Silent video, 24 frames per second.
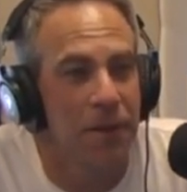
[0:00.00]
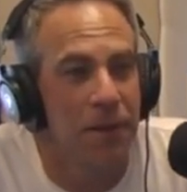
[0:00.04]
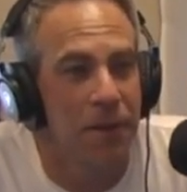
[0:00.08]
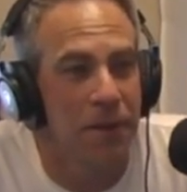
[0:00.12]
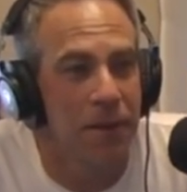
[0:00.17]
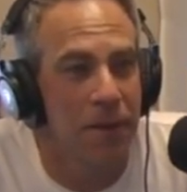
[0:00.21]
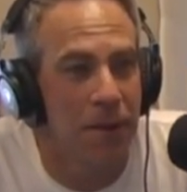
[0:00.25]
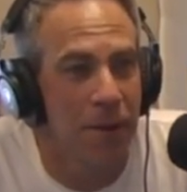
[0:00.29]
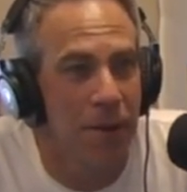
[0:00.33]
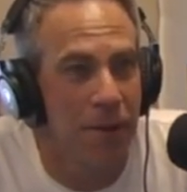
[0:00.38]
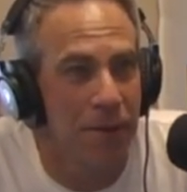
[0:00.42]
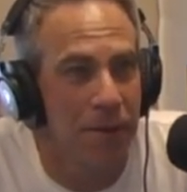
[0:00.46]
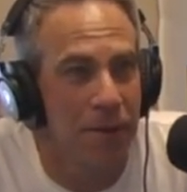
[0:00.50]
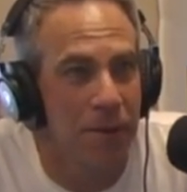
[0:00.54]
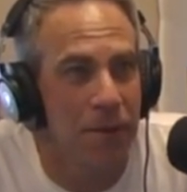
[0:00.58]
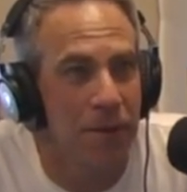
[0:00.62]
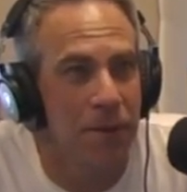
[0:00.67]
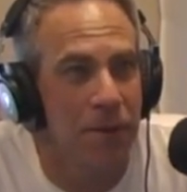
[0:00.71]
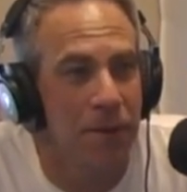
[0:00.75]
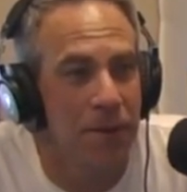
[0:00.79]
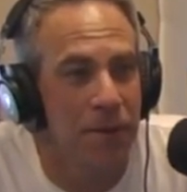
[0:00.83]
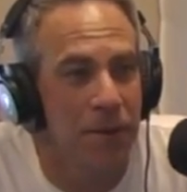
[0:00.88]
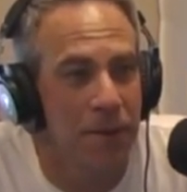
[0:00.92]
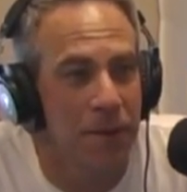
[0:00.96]

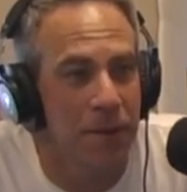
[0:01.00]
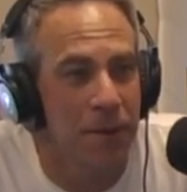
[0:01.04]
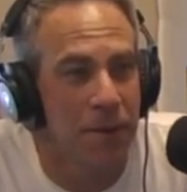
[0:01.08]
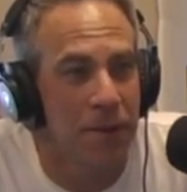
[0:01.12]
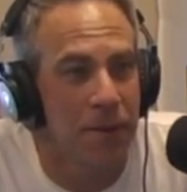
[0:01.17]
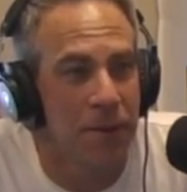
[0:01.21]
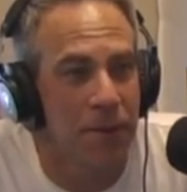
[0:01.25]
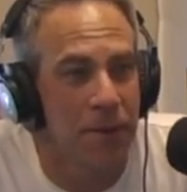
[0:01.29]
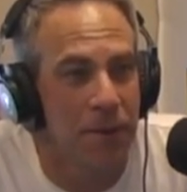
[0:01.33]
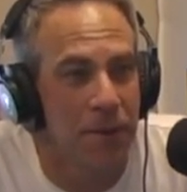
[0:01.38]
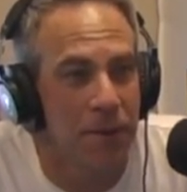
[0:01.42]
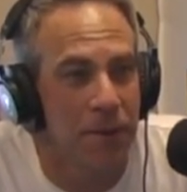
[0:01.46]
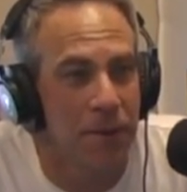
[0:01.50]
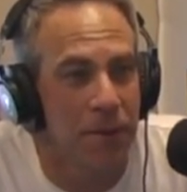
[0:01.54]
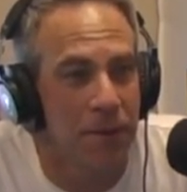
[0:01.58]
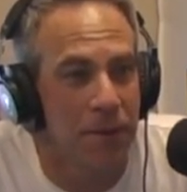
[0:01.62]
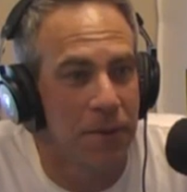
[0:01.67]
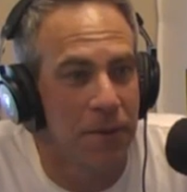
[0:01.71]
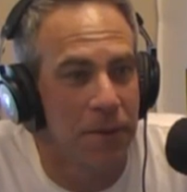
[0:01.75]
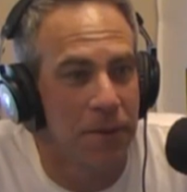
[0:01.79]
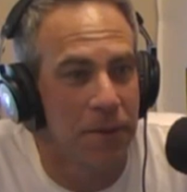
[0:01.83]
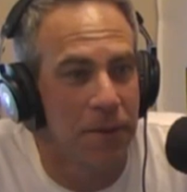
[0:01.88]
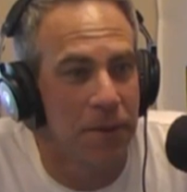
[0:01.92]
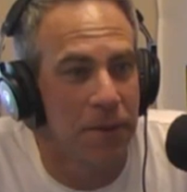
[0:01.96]

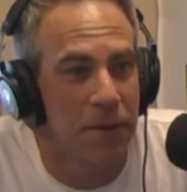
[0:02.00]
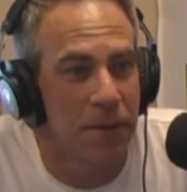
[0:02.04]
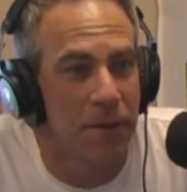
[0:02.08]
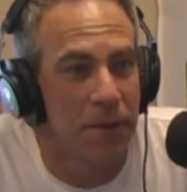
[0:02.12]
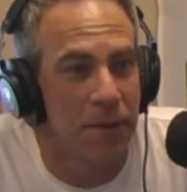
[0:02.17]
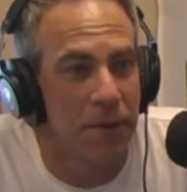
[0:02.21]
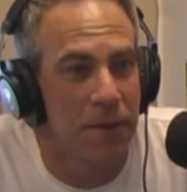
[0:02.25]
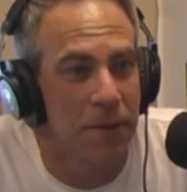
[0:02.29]
(not speaking)